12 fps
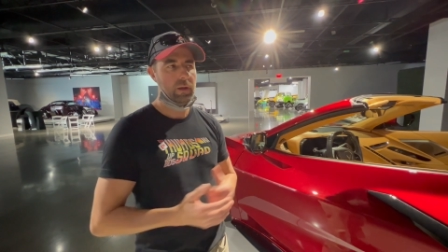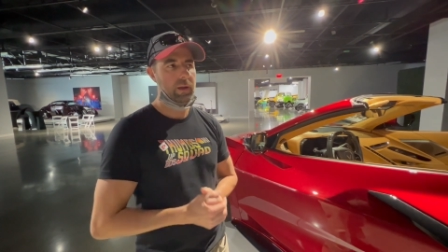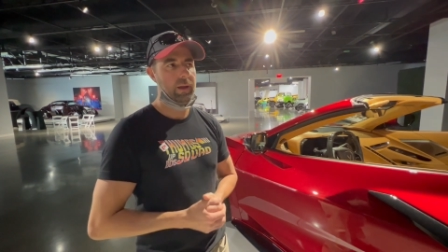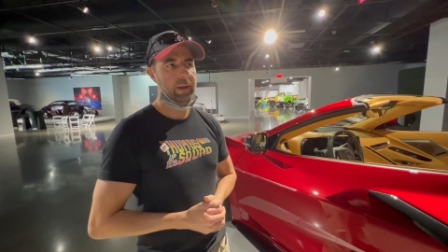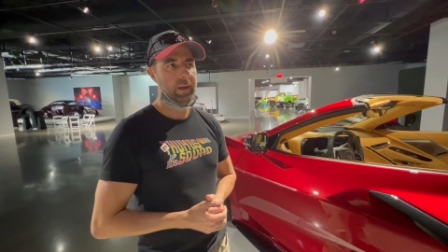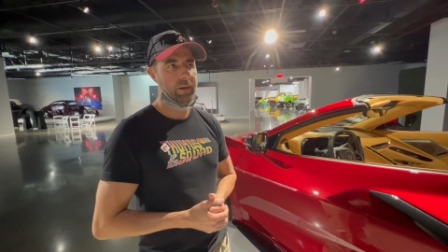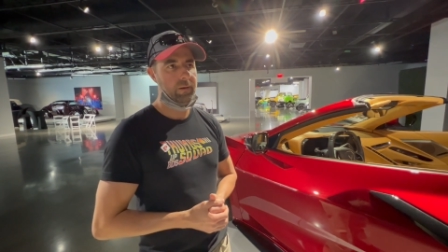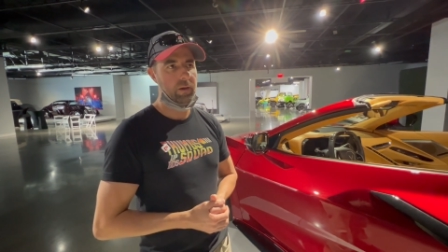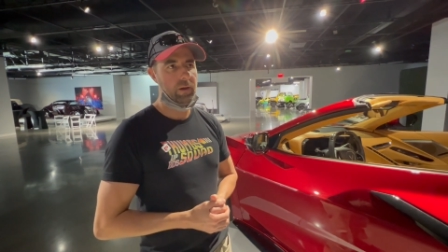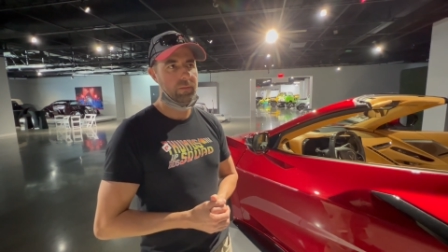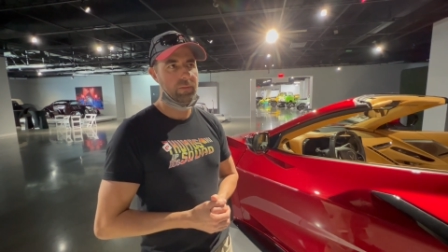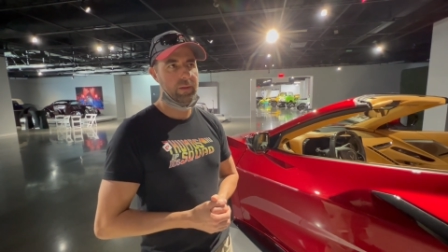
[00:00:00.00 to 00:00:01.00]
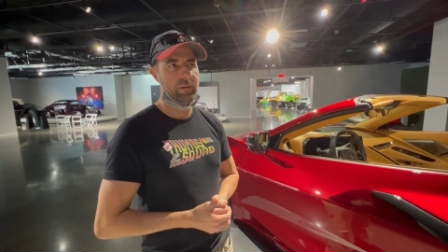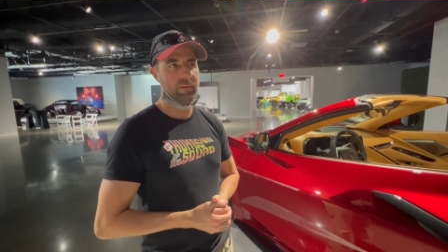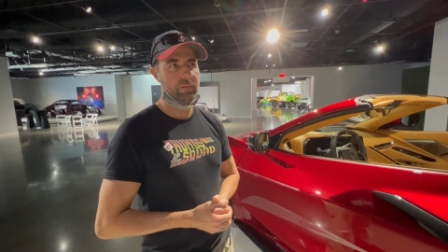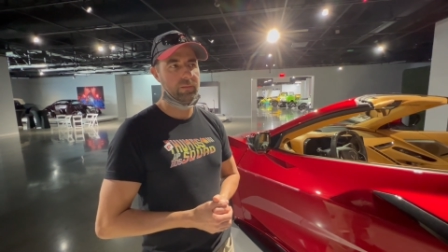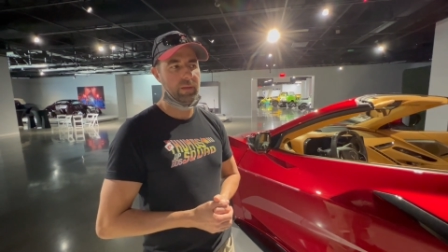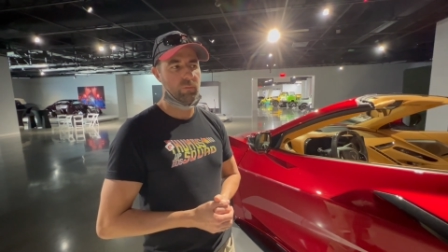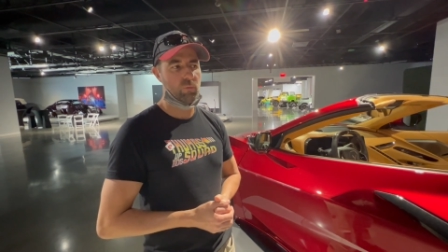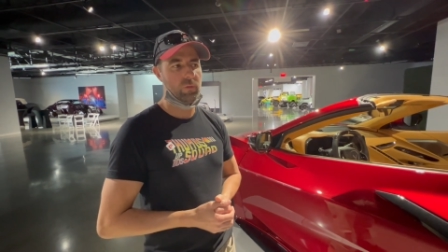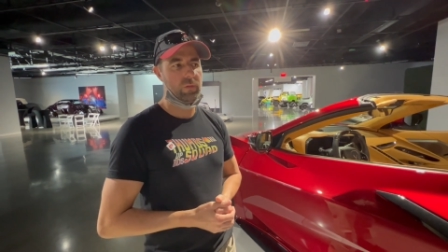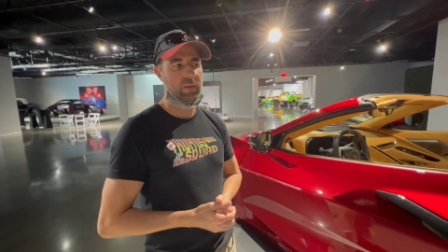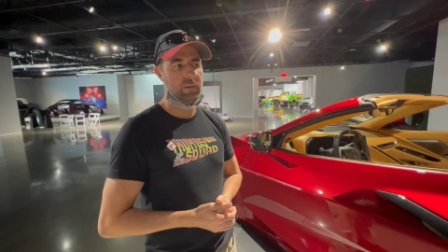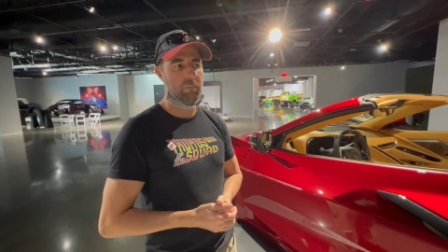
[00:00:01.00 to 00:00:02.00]
And uh, they, they
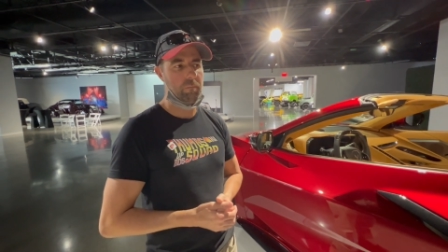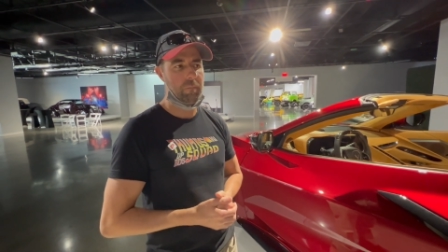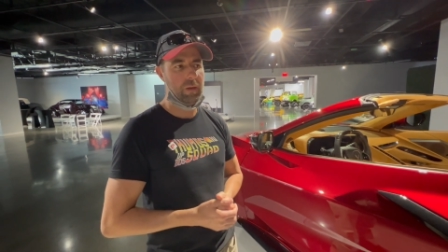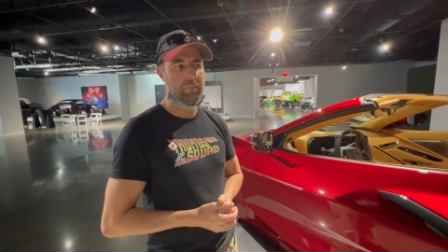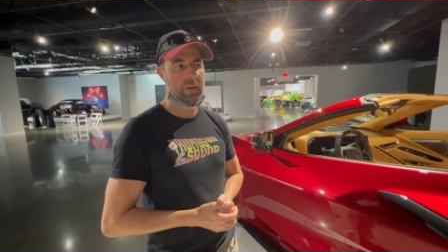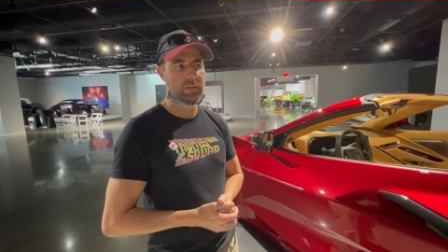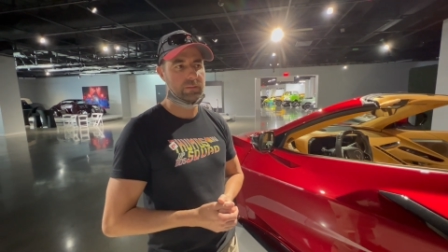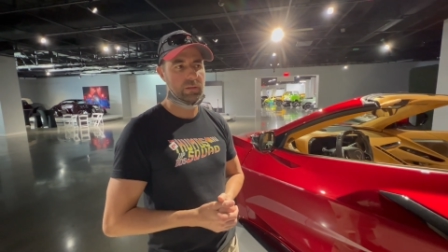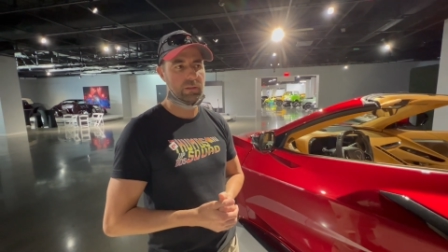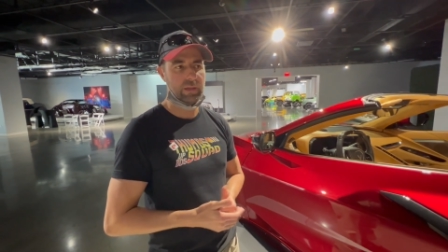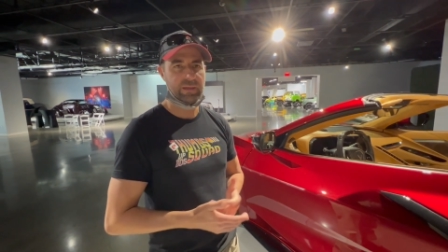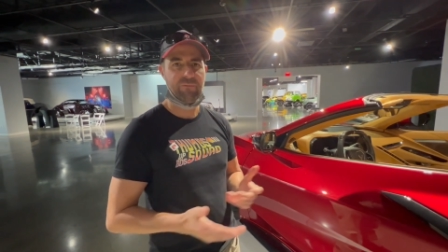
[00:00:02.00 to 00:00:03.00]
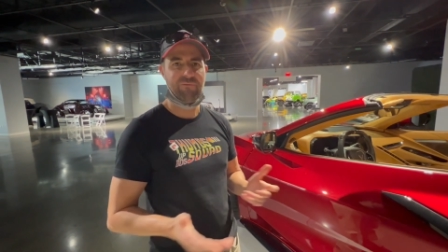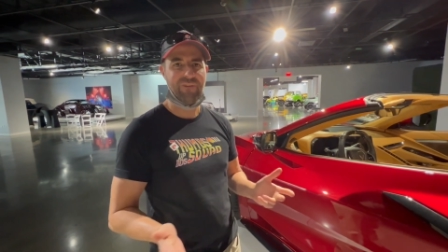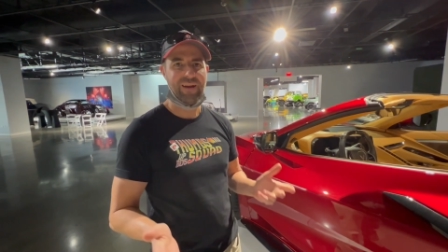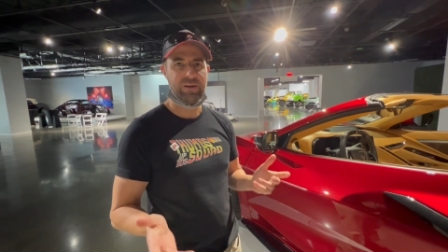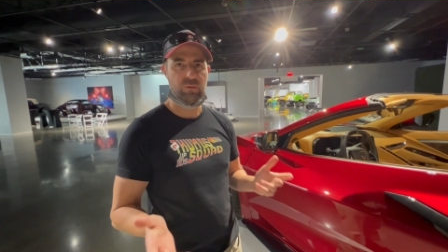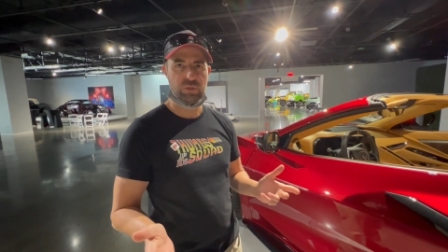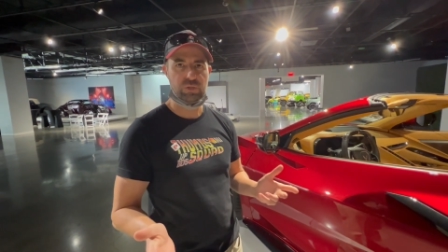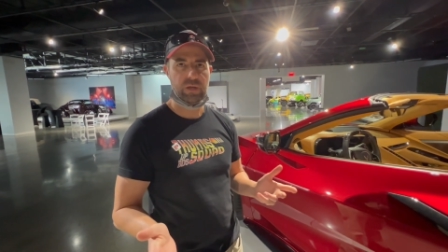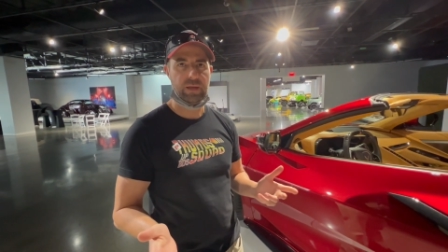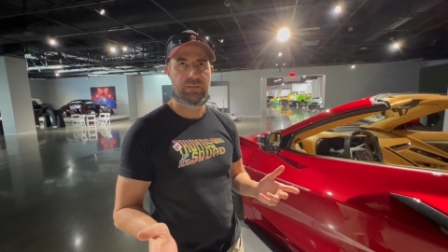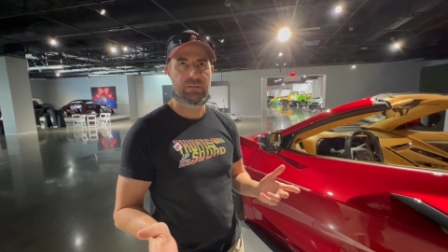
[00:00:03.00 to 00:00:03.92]
really mimicked like a fighter jet